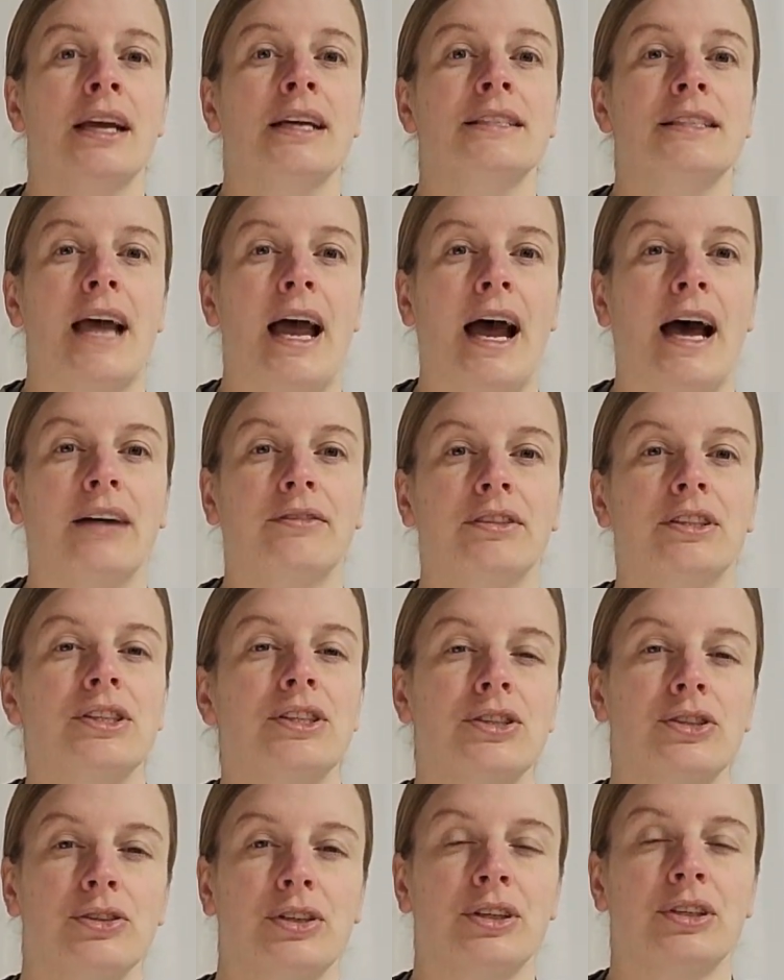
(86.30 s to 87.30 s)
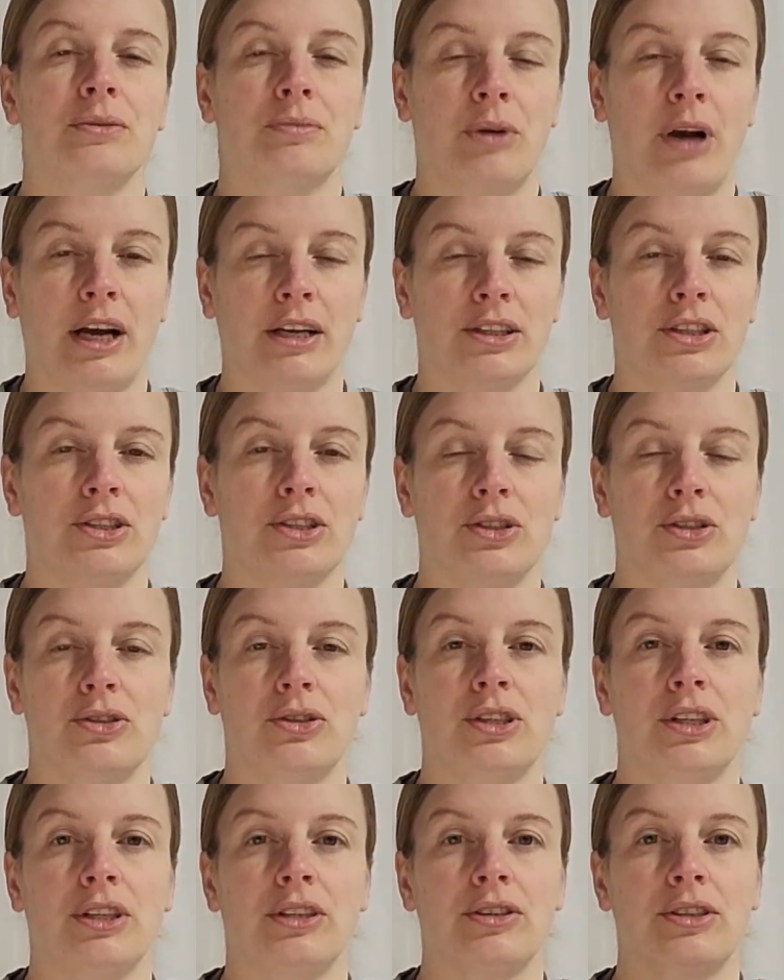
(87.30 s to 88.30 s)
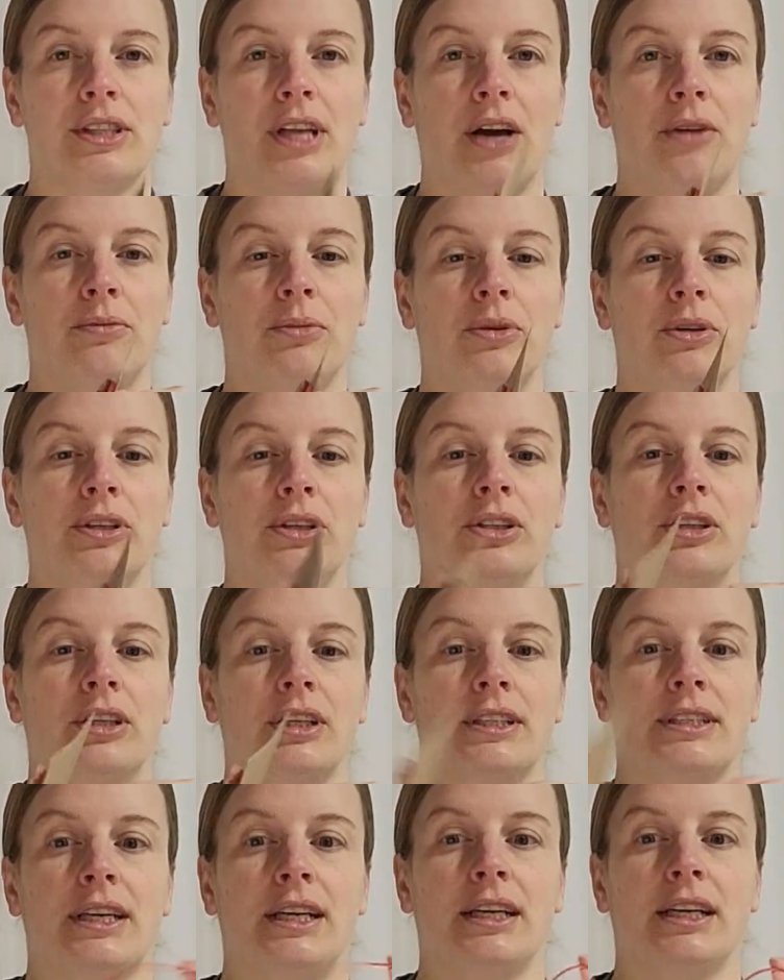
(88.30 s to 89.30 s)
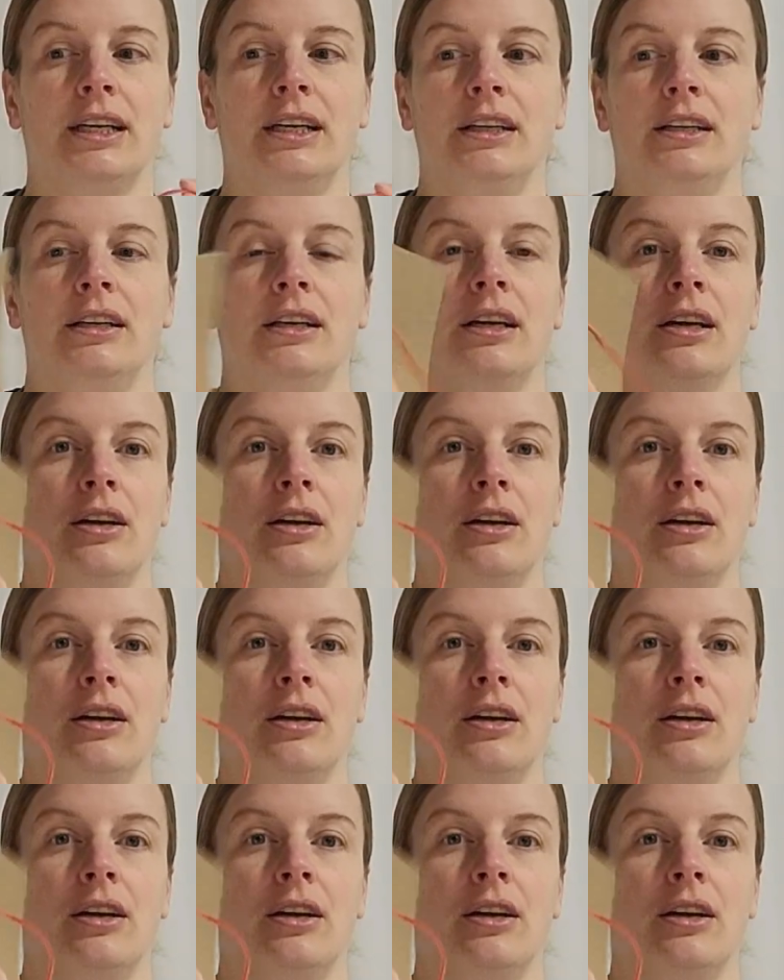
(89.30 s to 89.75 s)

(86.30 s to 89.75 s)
To have the students practice using their soundboard, you're gonna take it,